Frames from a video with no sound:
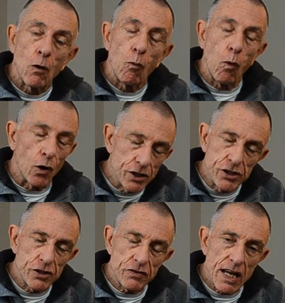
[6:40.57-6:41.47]
what did
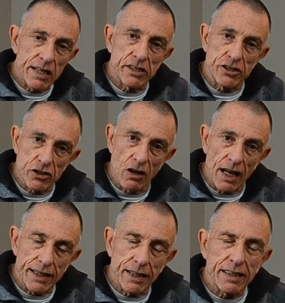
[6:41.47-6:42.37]
you think? Did you
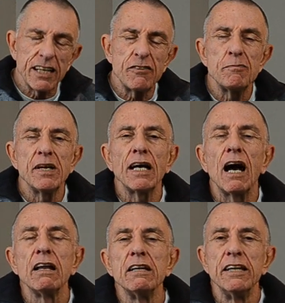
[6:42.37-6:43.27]
like it? Give me
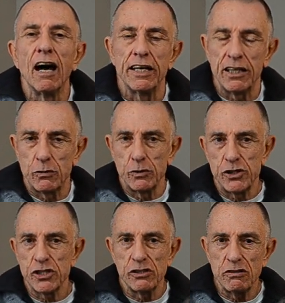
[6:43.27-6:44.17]
a like,
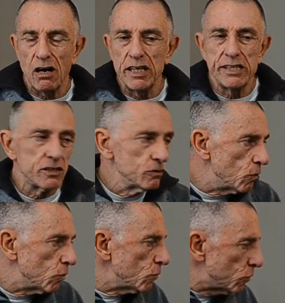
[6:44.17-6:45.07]
would you? I
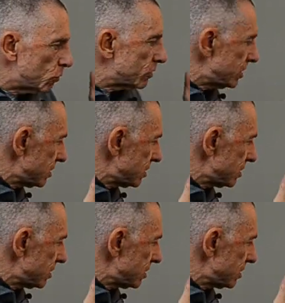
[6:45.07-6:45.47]
do all this